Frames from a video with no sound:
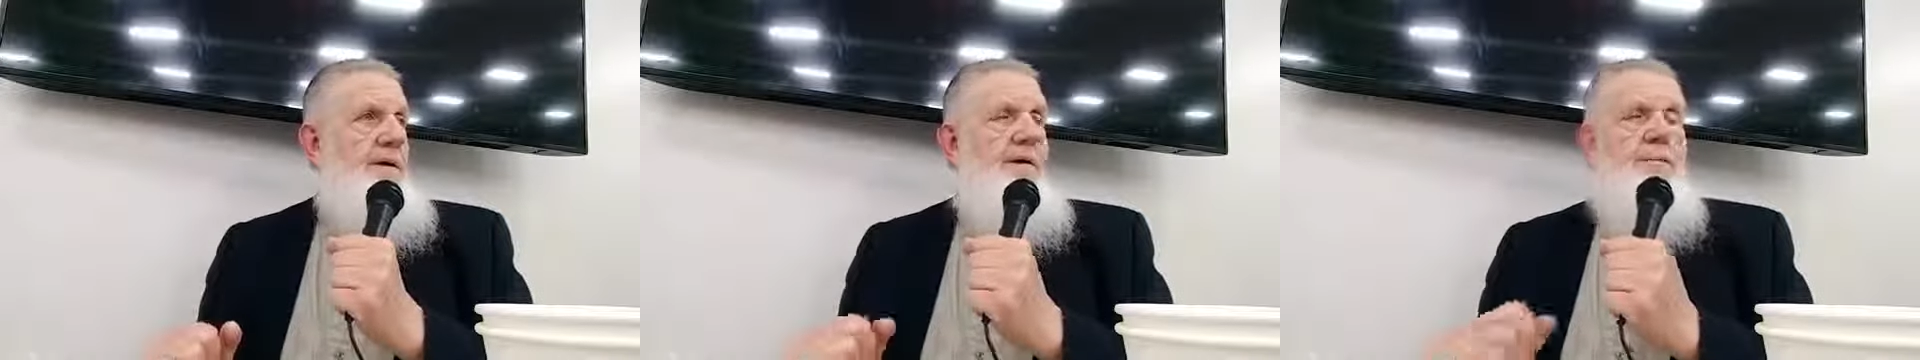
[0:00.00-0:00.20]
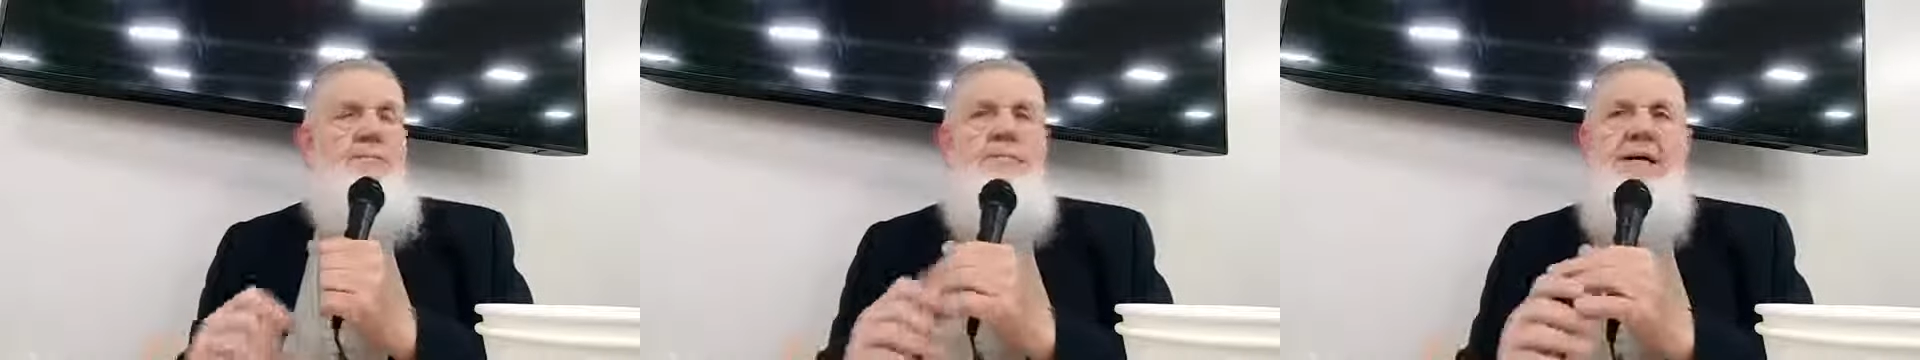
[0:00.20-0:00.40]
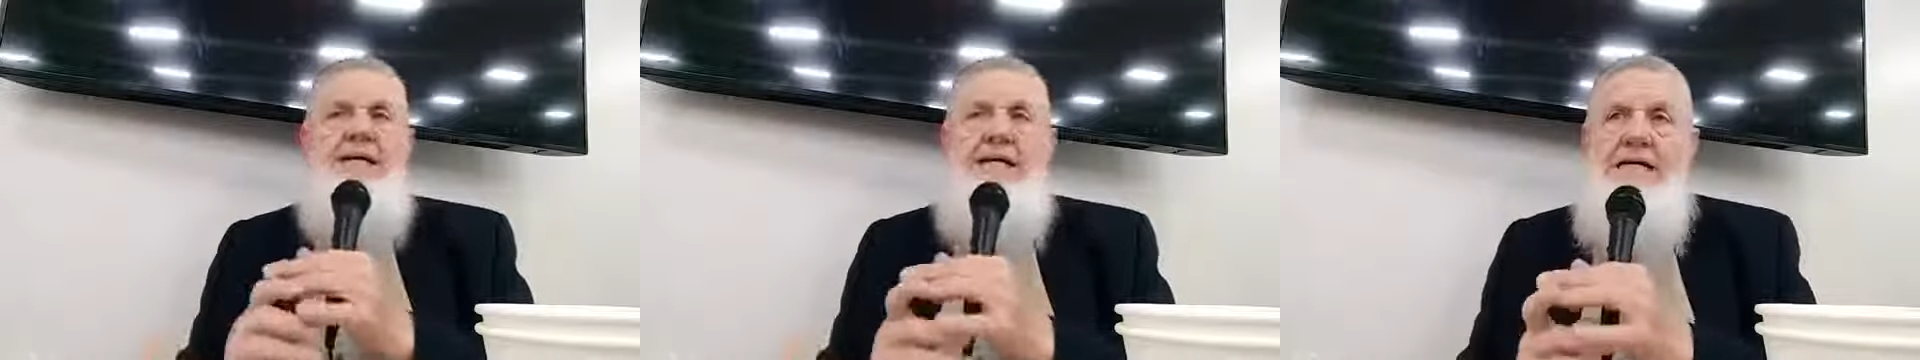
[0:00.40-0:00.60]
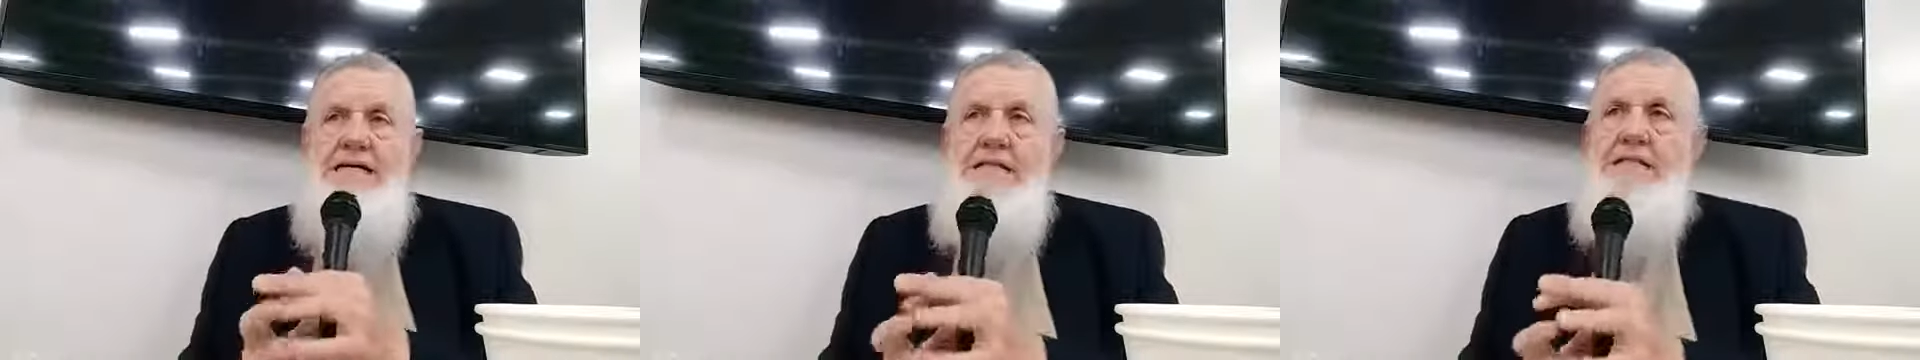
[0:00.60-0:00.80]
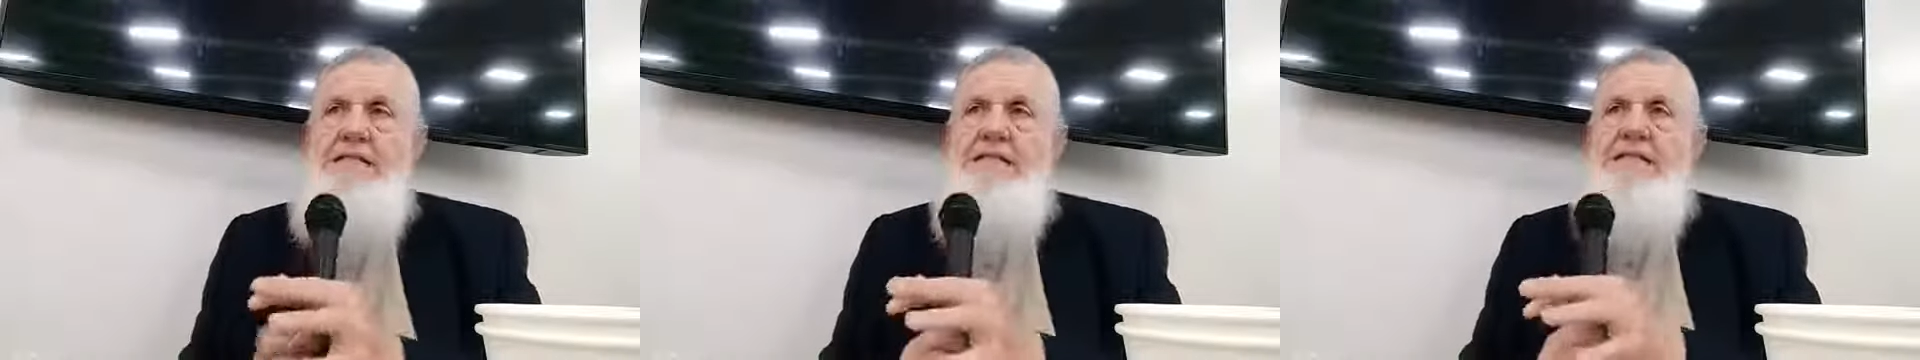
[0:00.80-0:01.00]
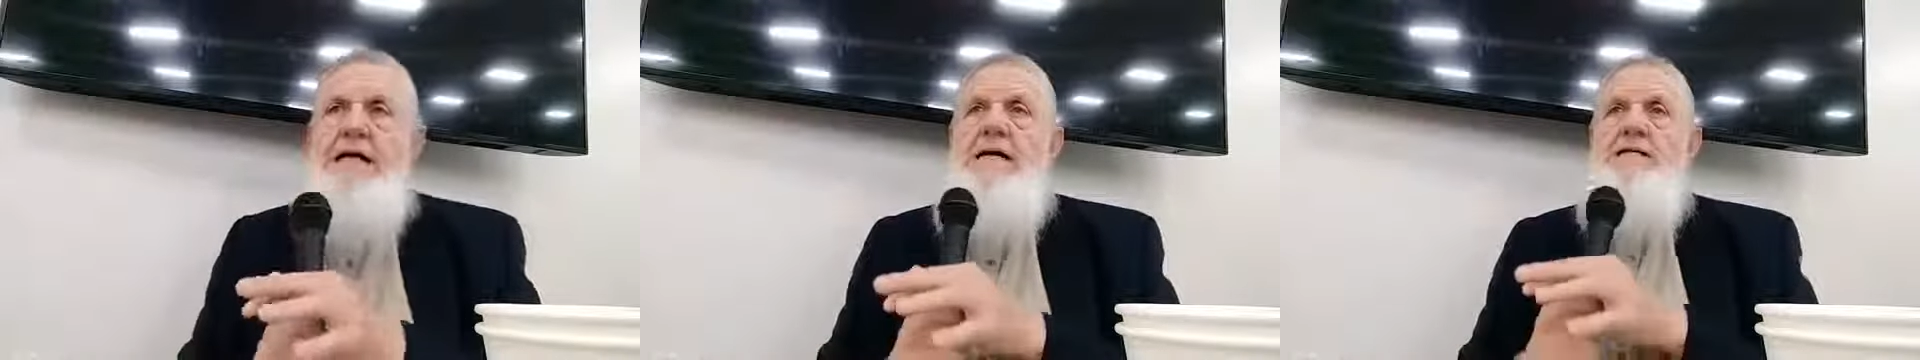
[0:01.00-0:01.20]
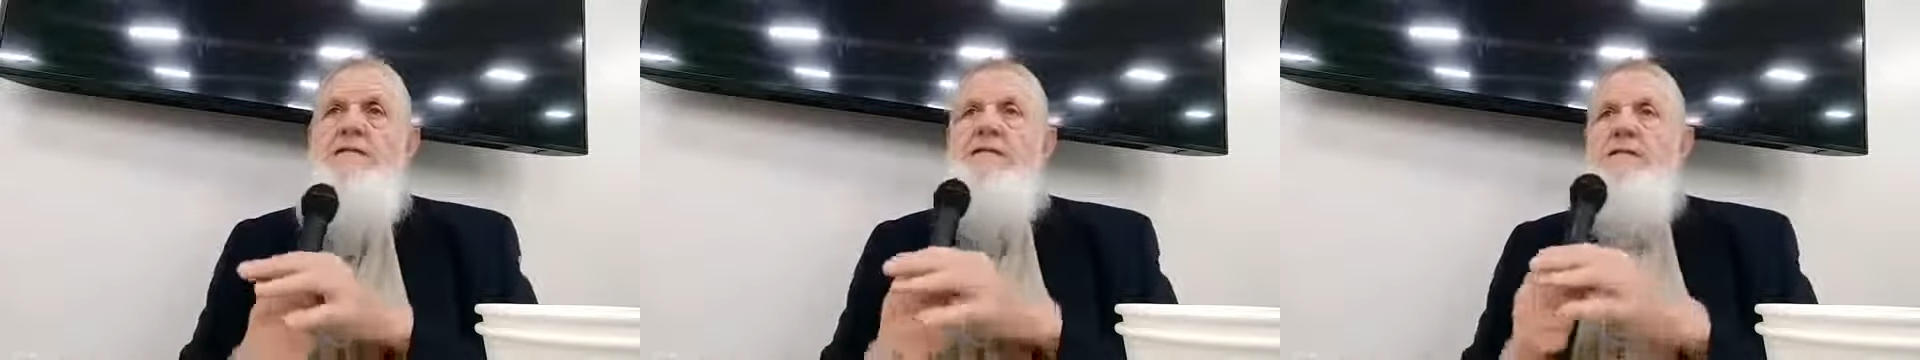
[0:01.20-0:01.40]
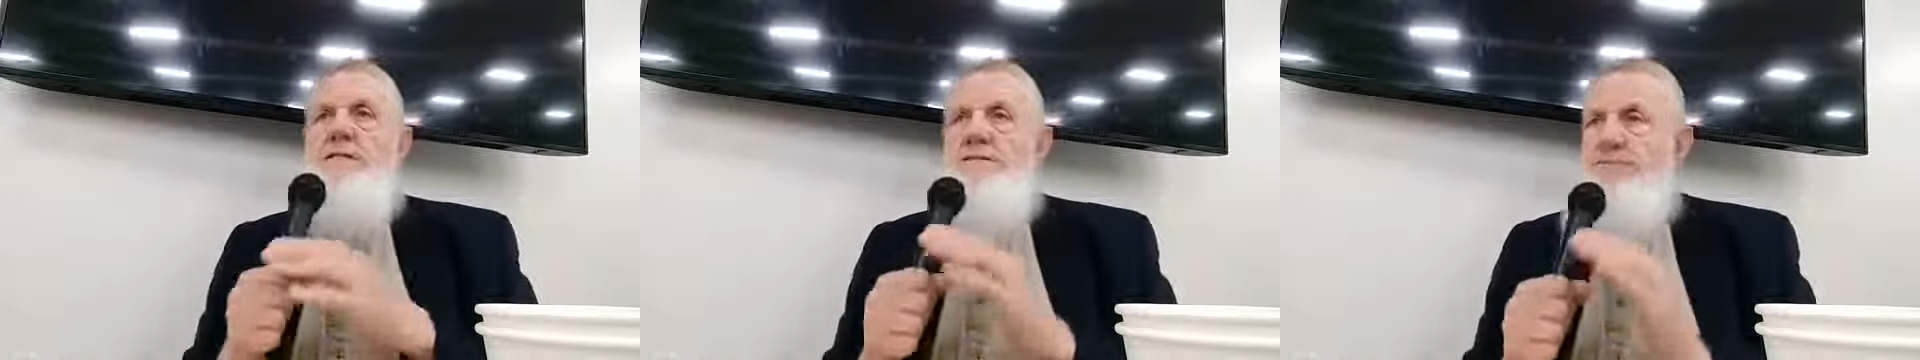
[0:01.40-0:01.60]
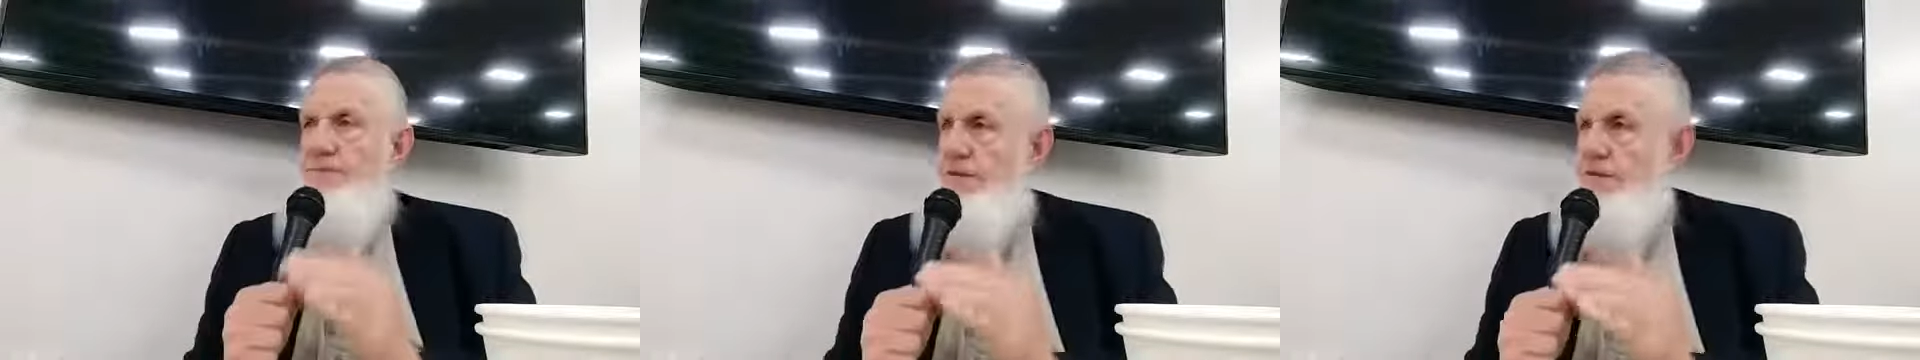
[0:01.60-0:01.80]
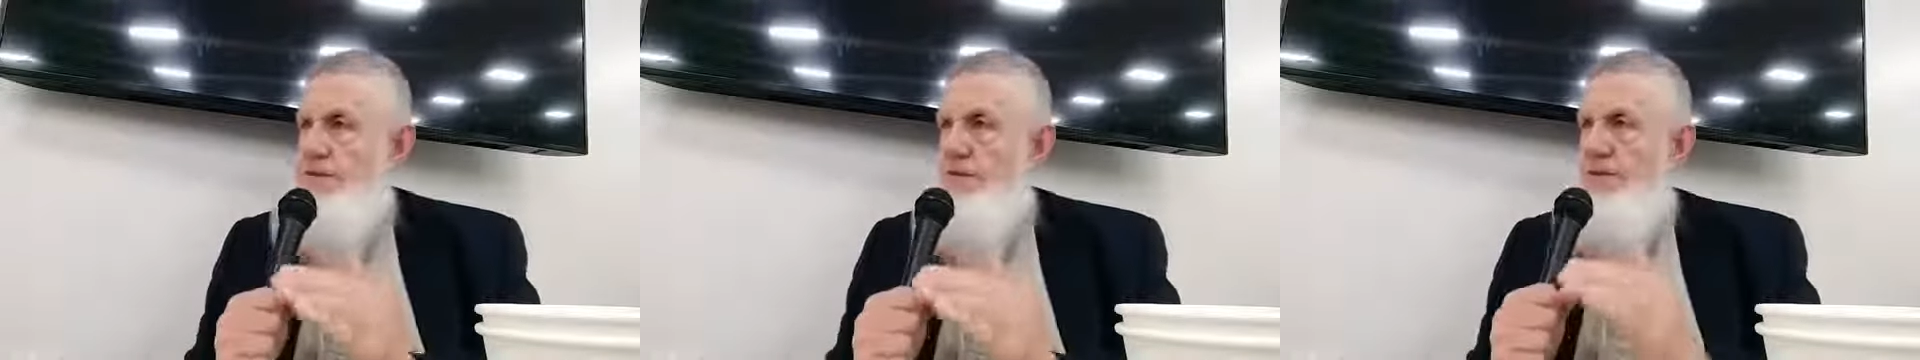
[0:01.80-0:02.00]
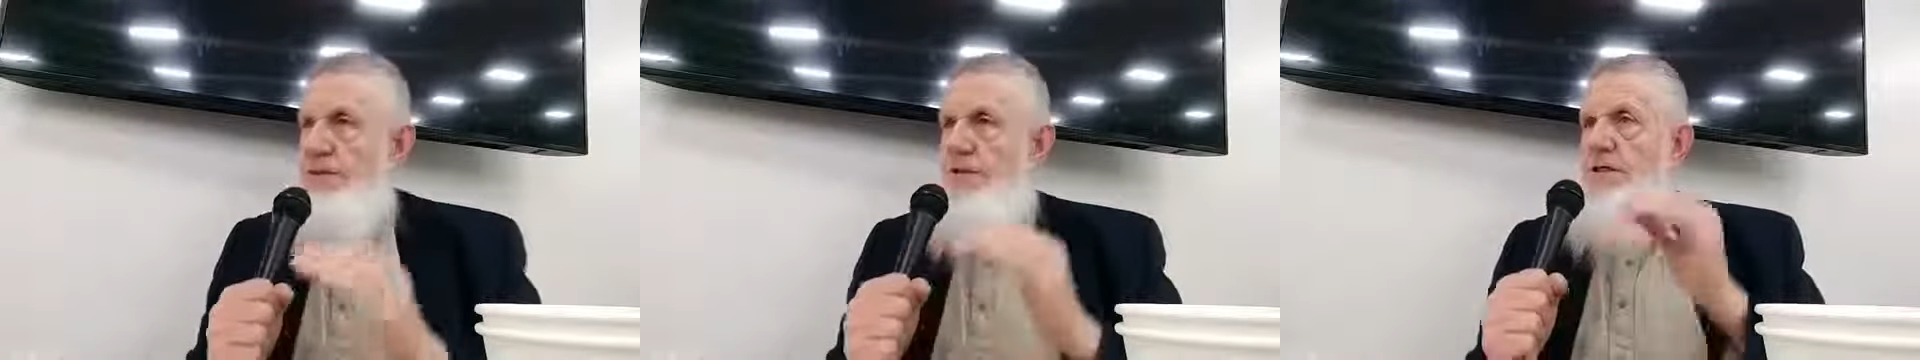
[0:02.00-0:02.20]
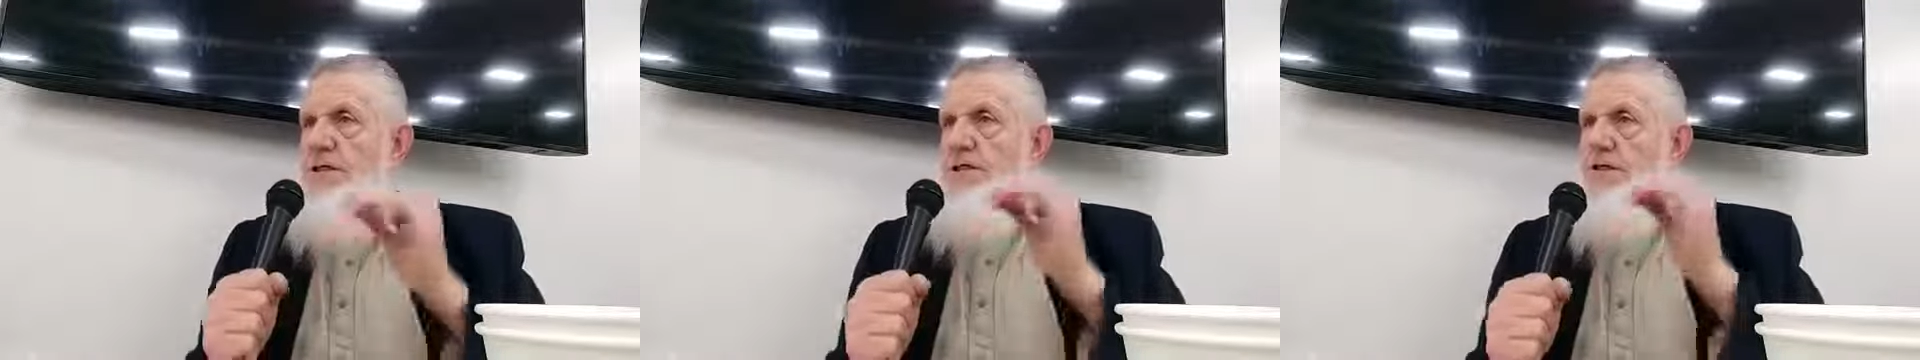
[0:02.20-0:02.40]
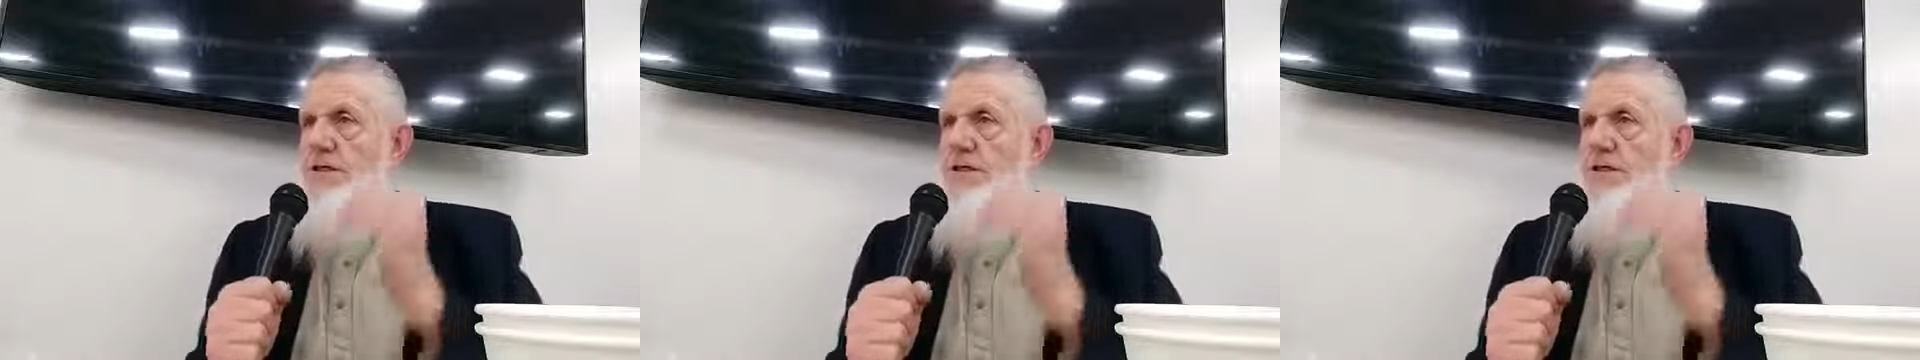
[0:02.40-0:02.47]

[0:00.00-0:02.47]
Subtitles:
But is that sufficient,